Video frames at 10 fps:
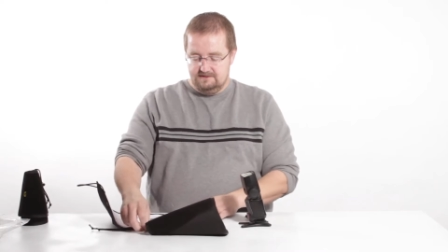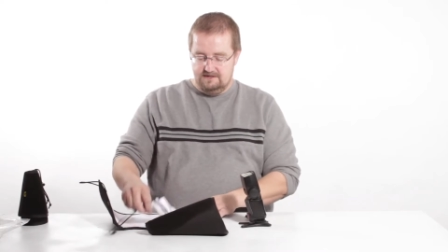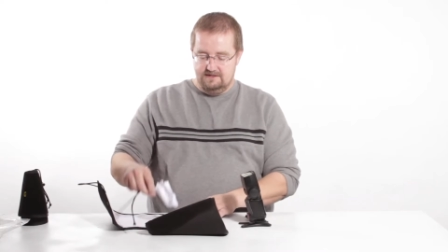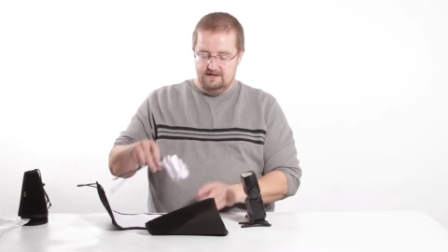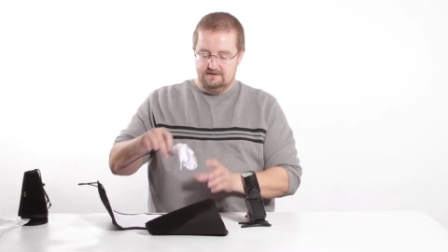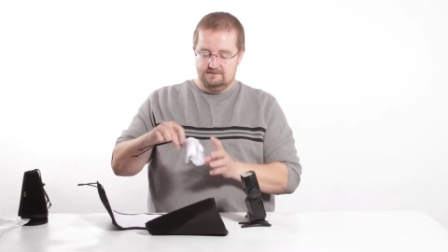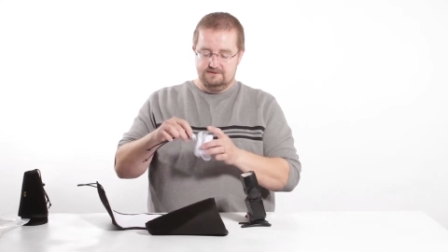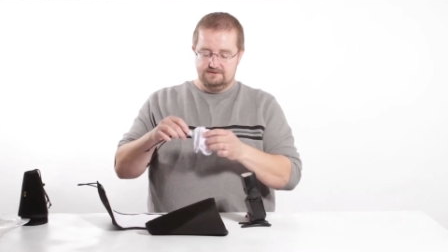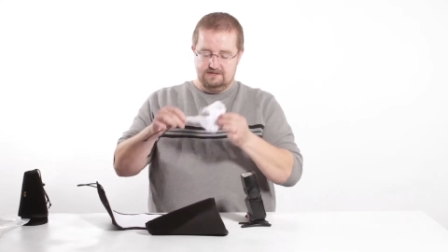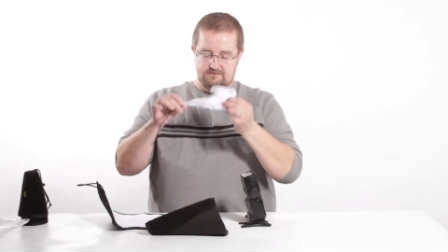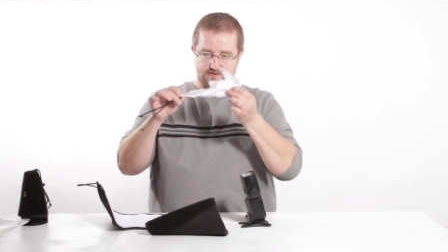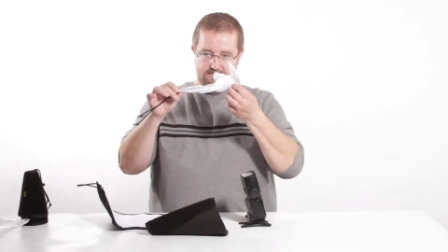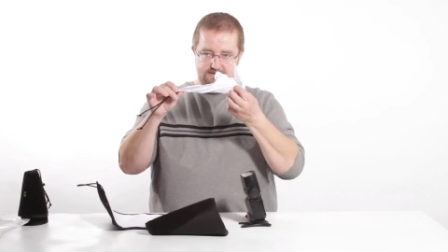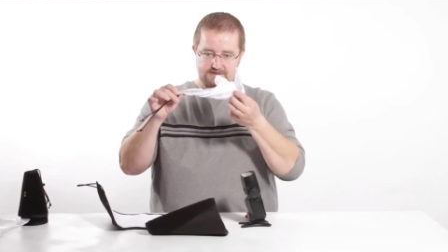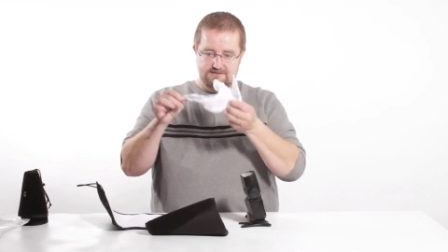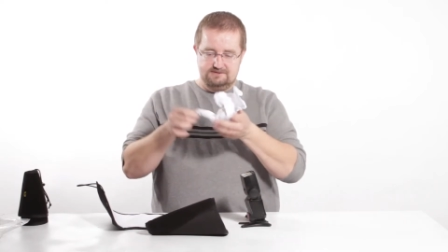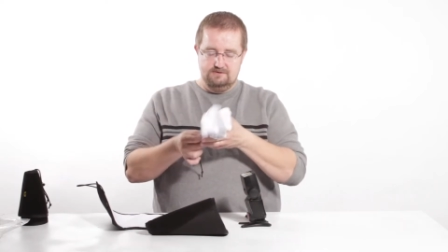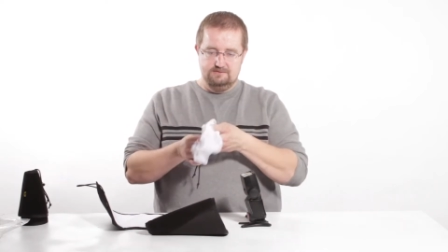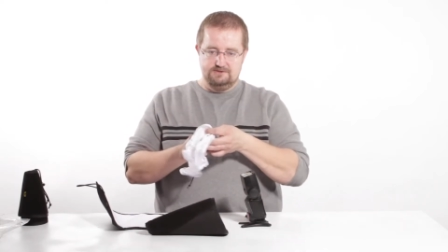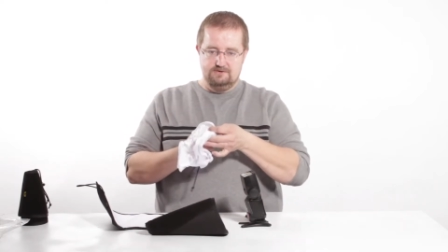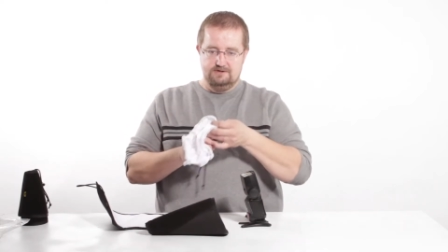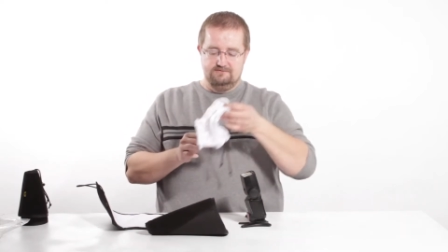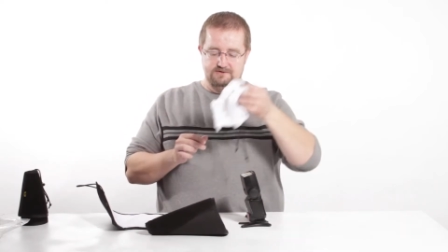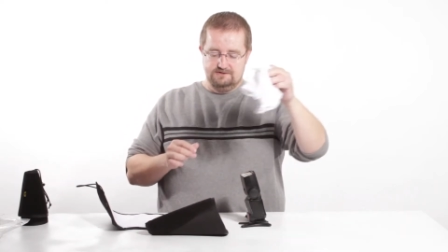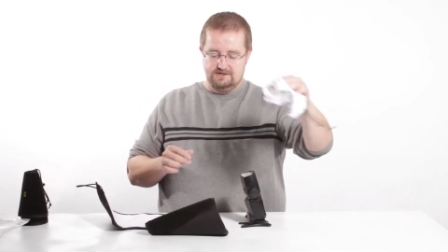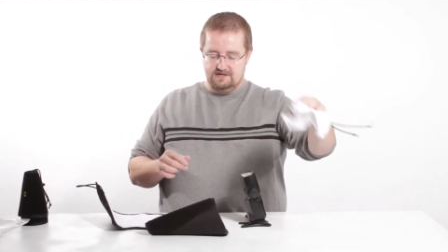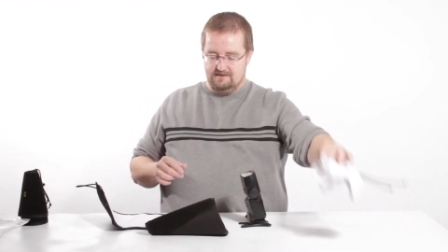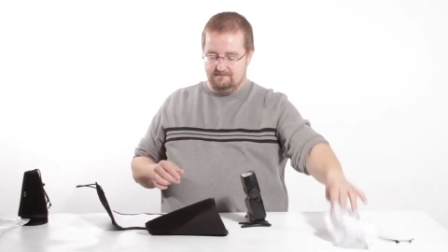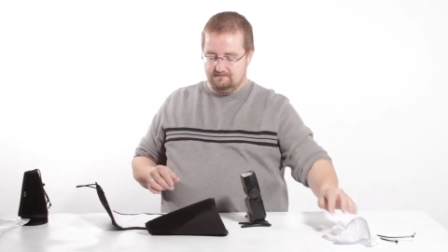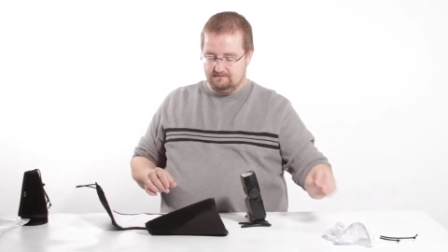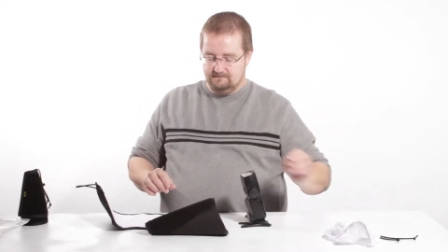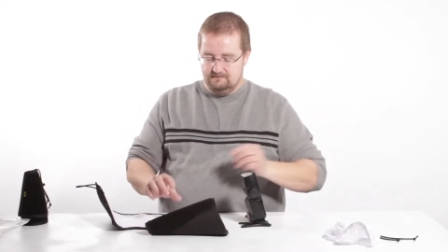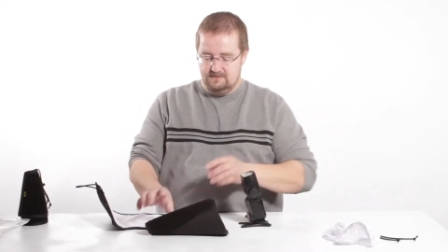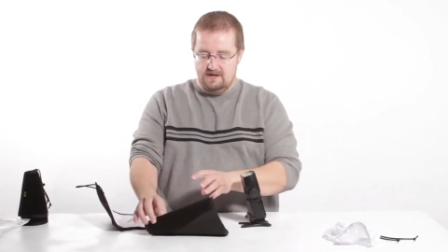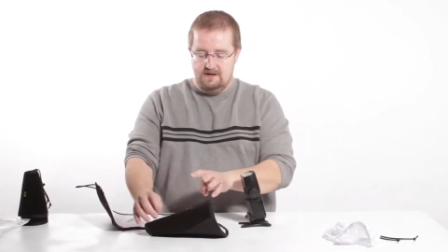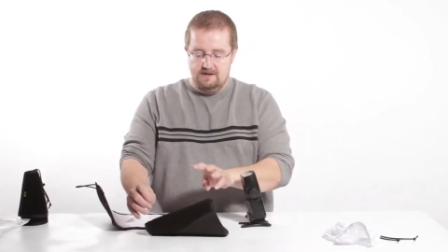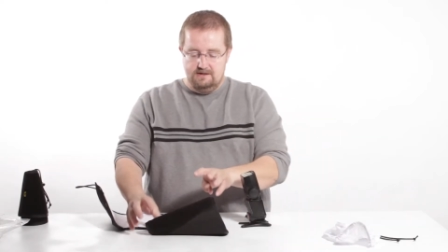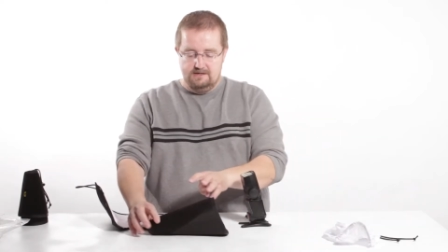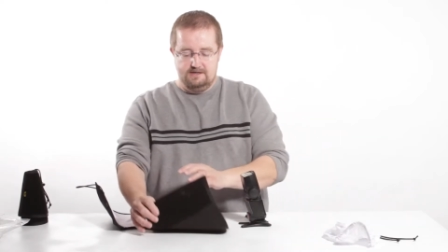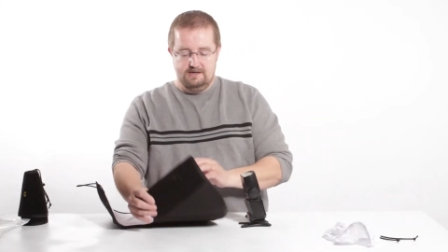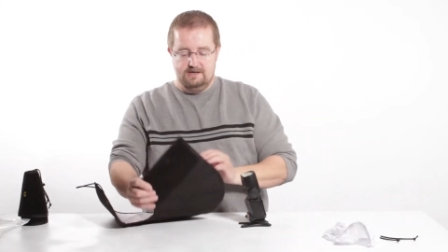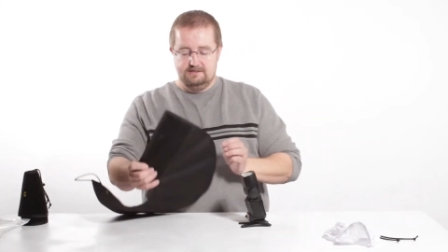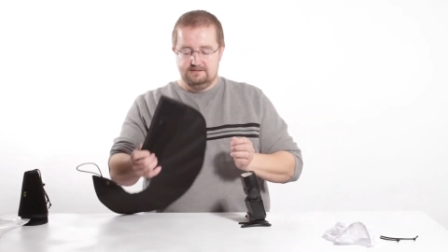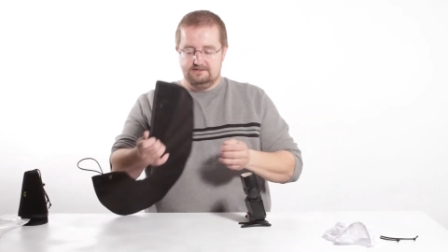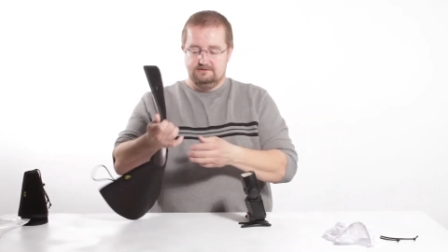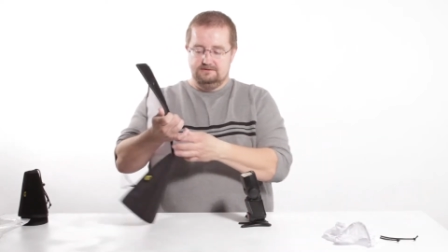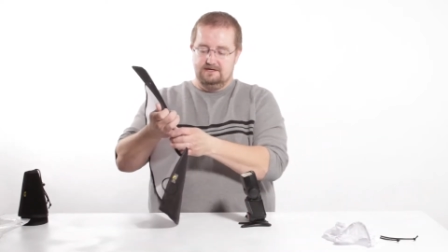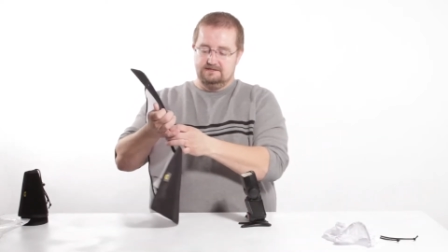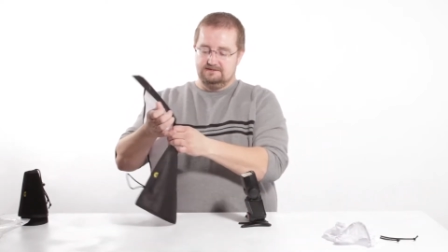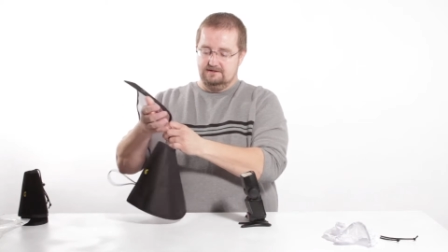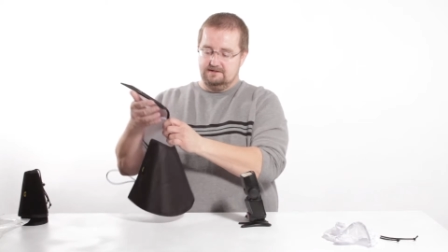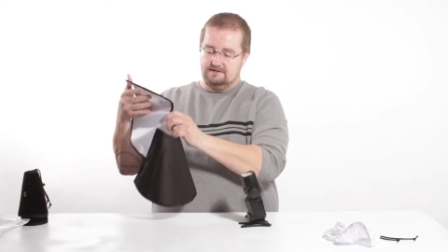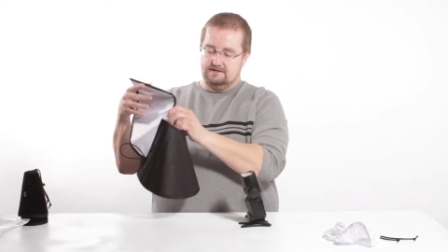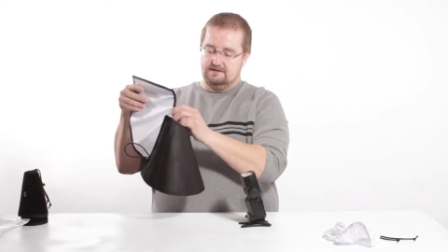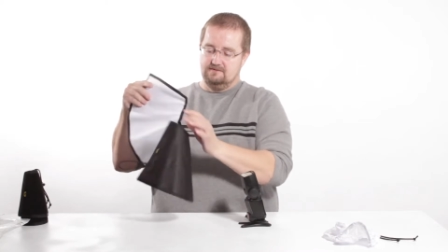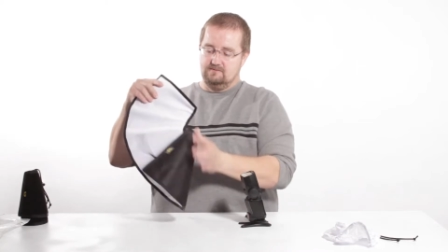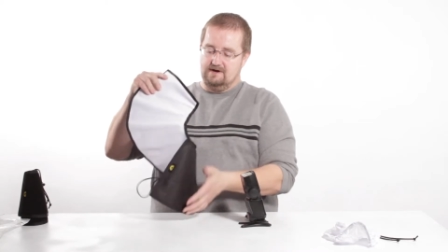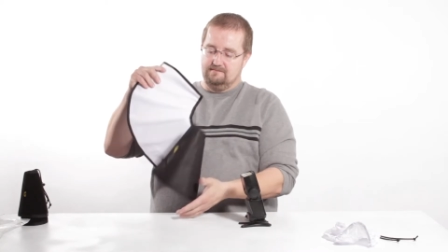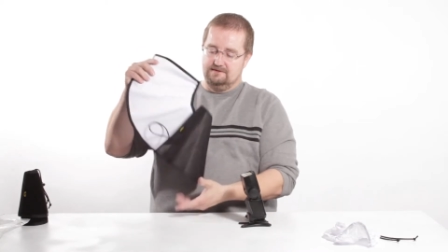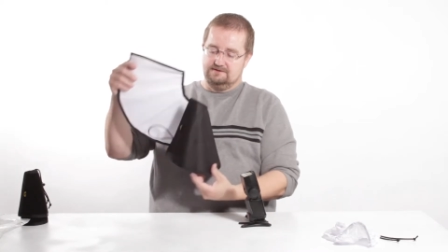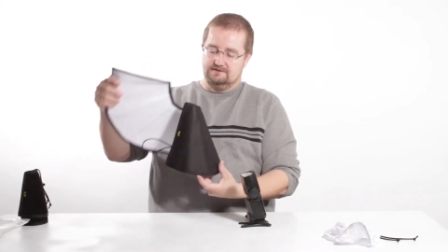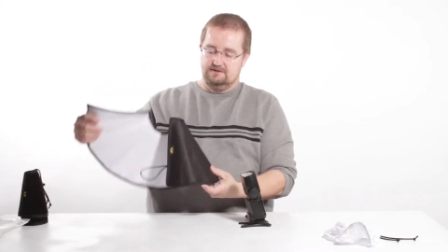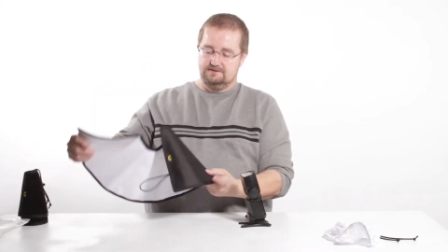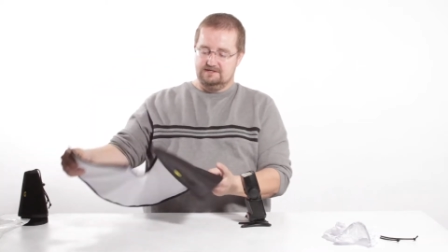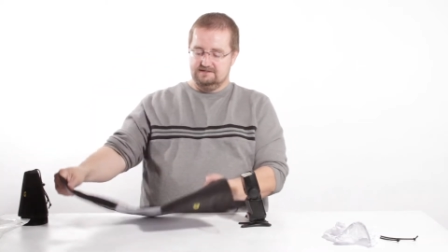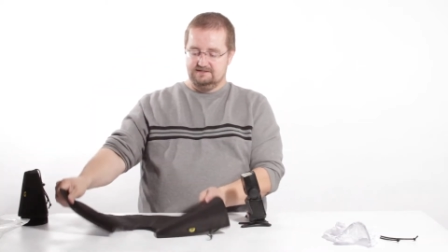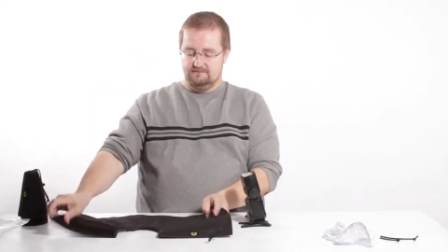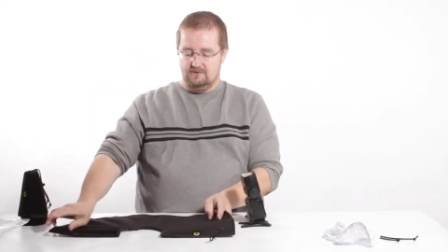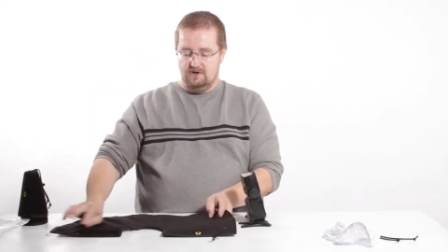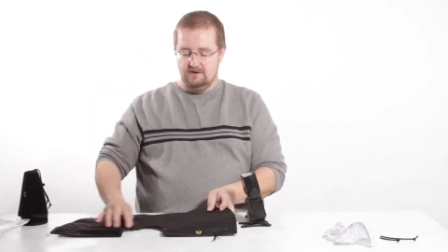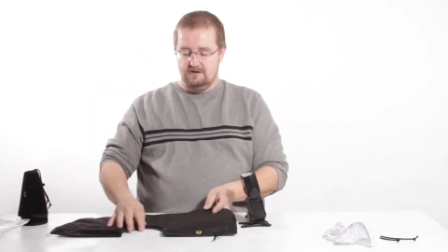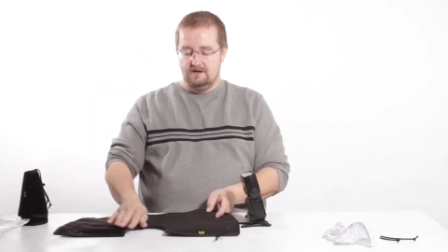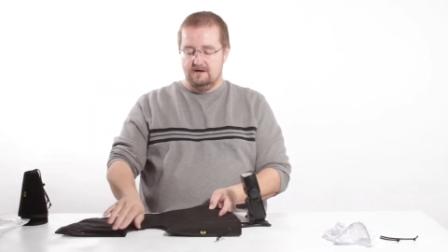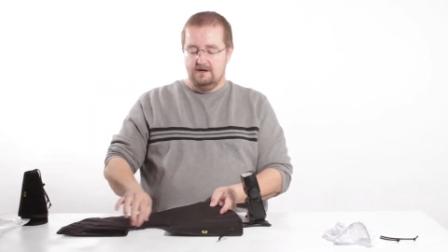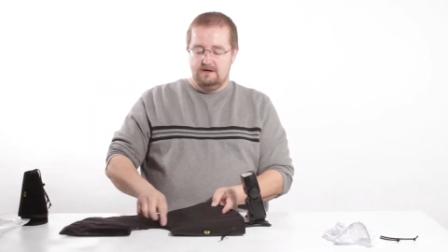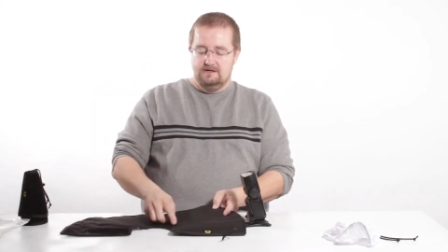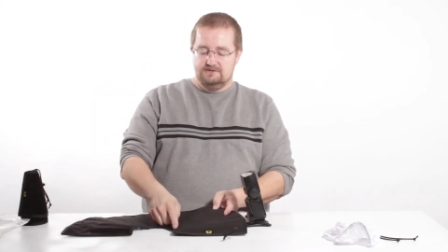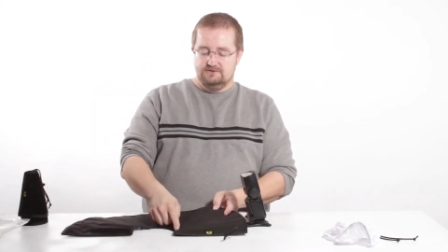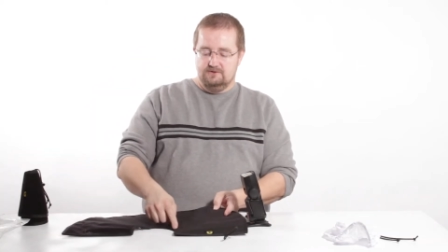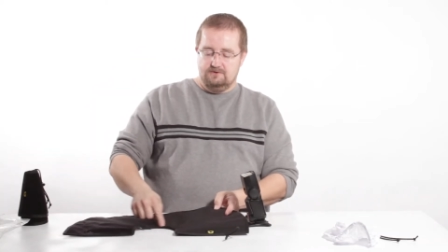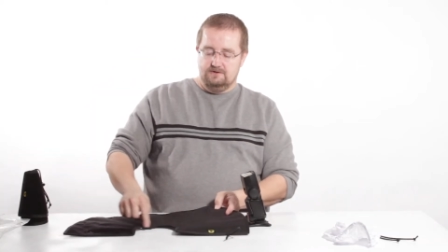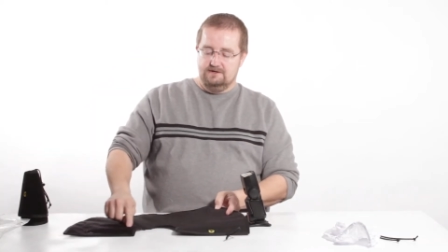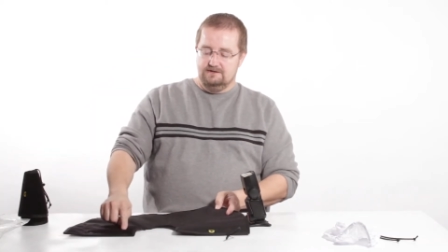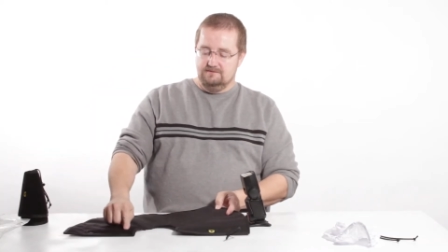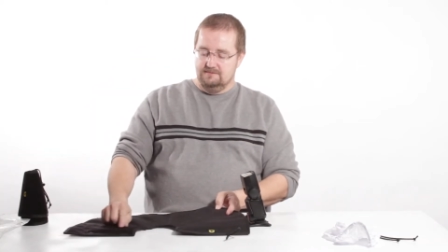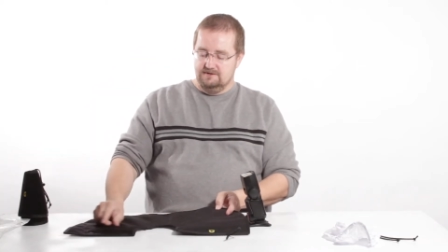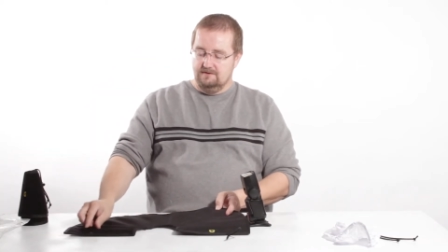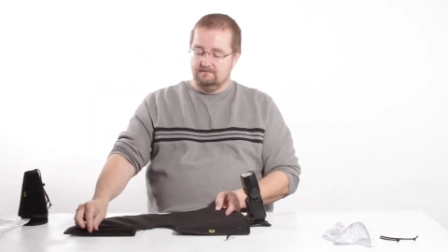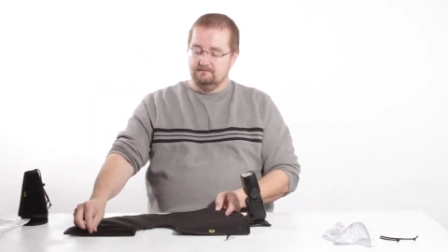and then just like the WRAPIX, it's where we store our diffusion cap. Okay, so let's look at the WRAPIX. You'll notice it has a smaller circle here in the middle.